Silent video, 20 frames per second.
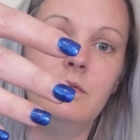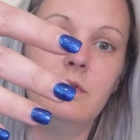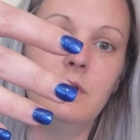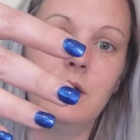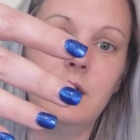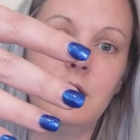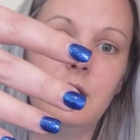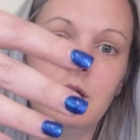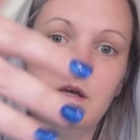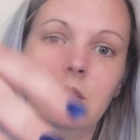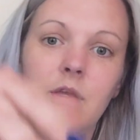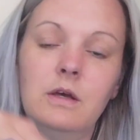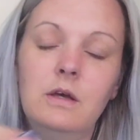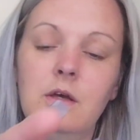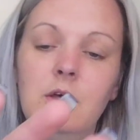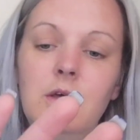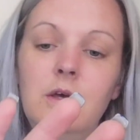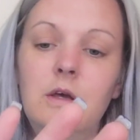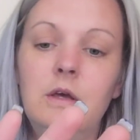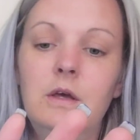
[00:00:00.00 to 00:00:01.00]
Like,
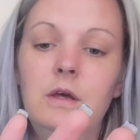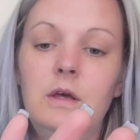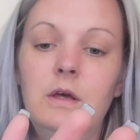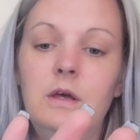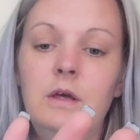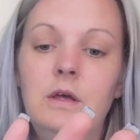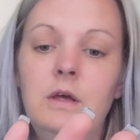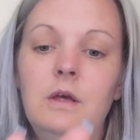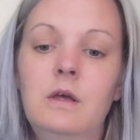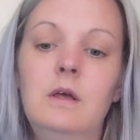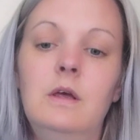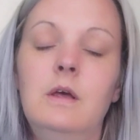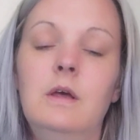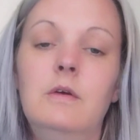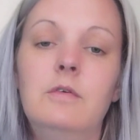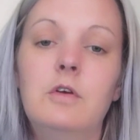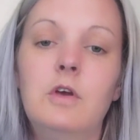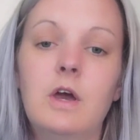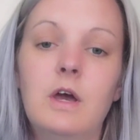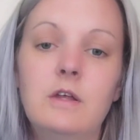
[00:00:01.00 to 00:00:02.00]
if
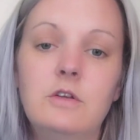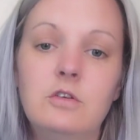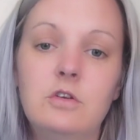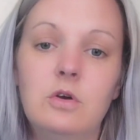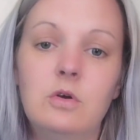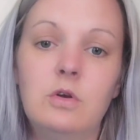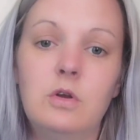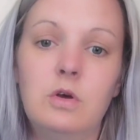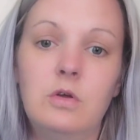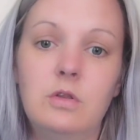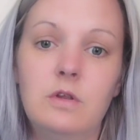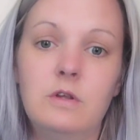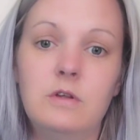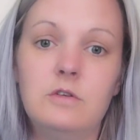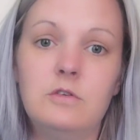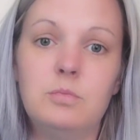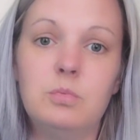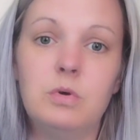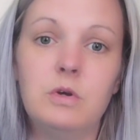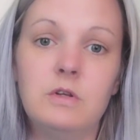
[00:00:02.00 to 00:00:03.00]
you guys don't know this,
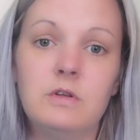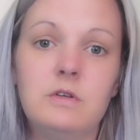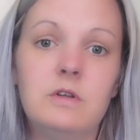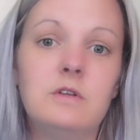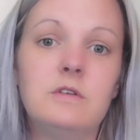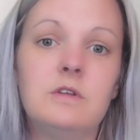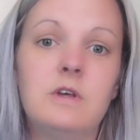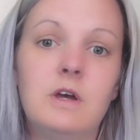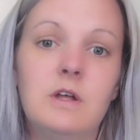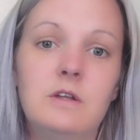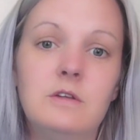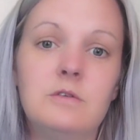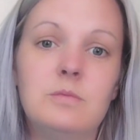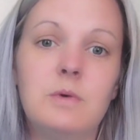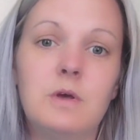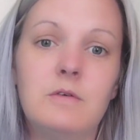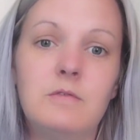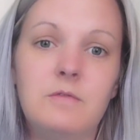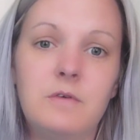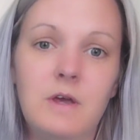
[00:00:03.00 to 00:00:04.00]
Princess Cut is
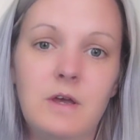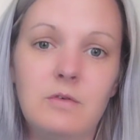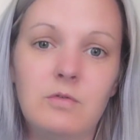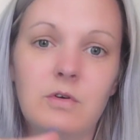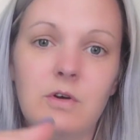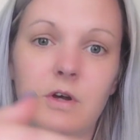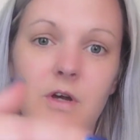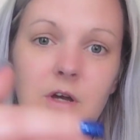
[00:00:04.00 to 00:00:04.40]
my favorite